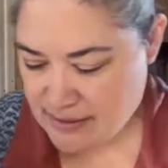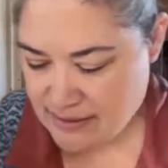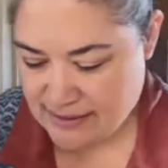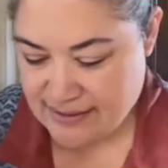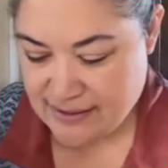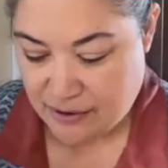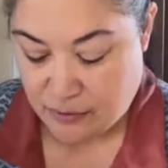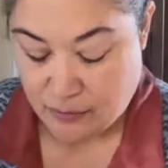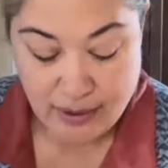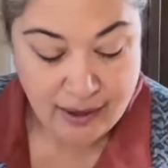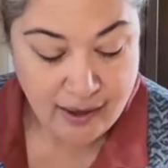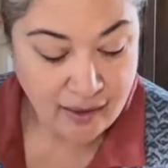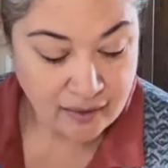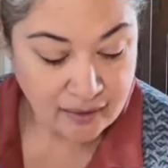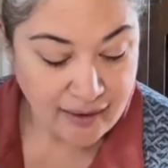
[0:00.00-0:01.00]
So
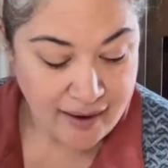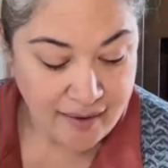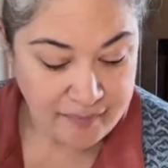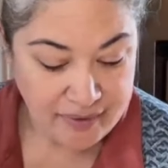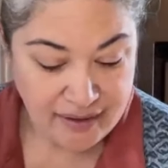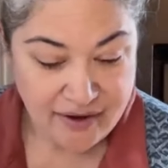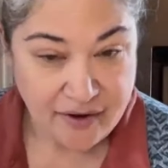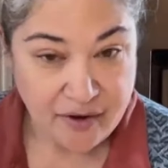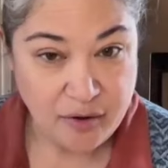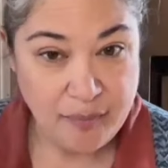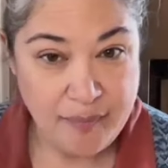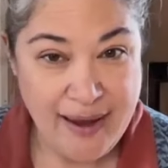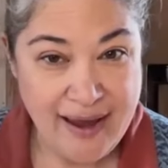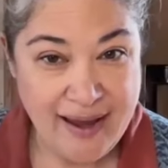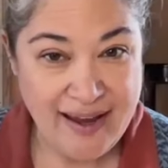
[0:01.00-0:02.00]
let me know,
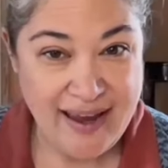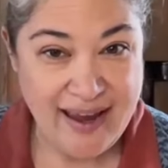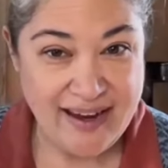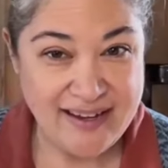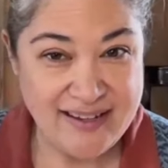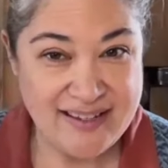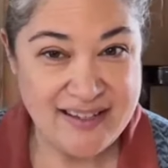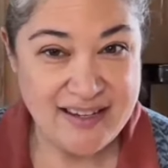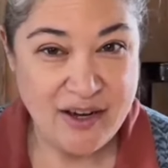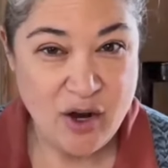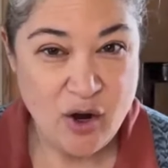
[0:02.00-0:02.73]
pancakes.